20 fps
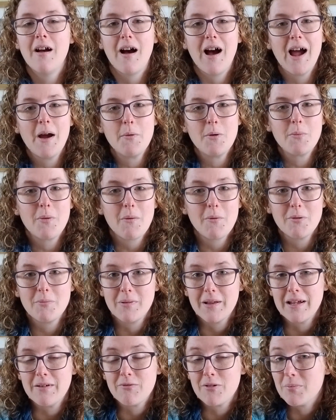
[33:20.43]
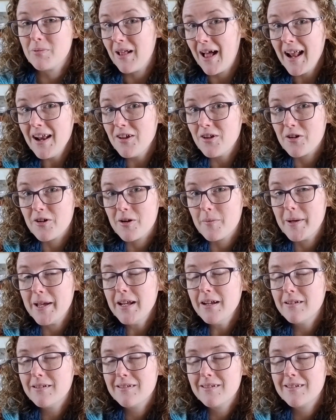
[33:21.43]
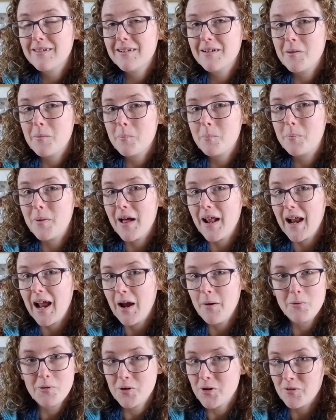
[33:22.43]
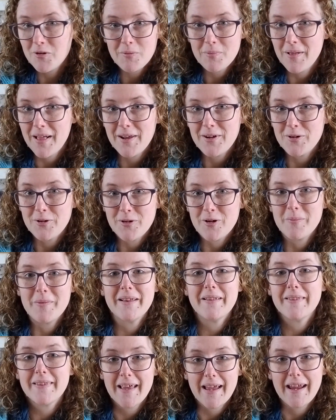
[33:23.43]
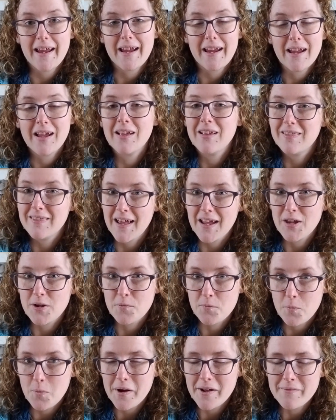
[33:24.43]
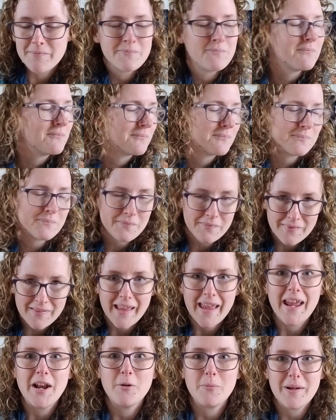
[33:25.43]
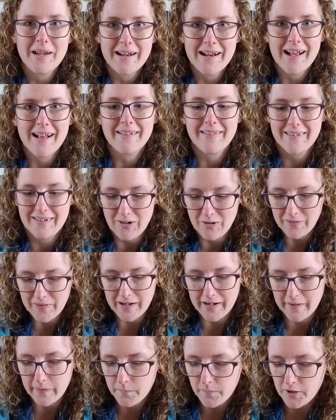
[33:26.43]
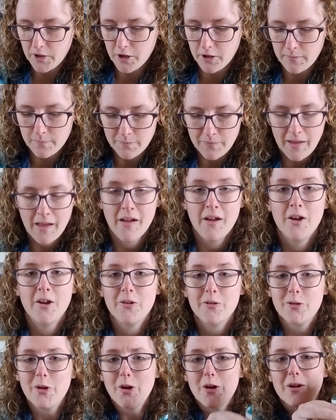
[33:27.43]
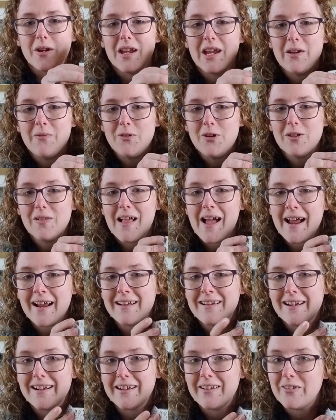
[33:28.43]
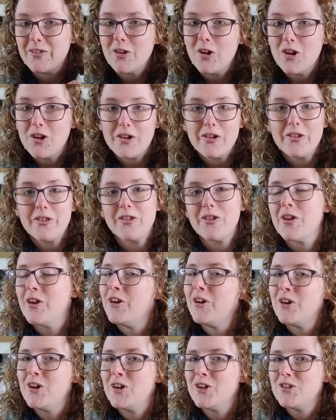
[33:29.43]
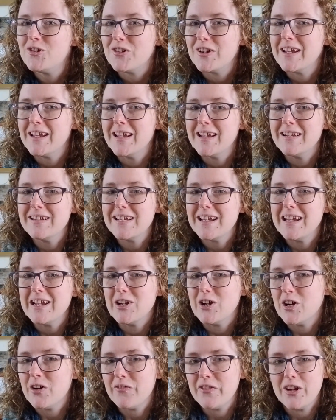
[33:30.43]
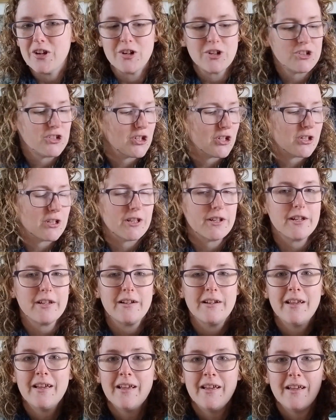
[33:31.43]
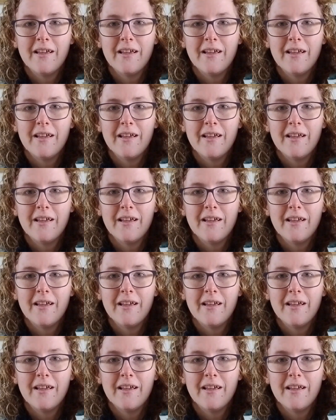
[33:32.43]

I will probably reply to your comment, but I will not reply to your comment saying that you've won. It'll be announced on the next video. So if you like knitting socks, drinking tea, coffee, hot chocolate,